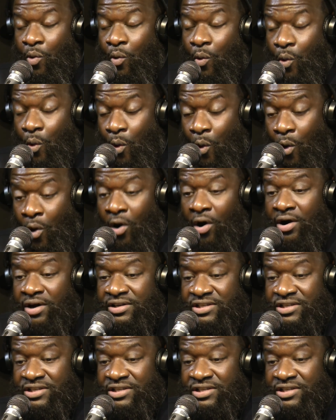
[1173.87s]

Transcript: or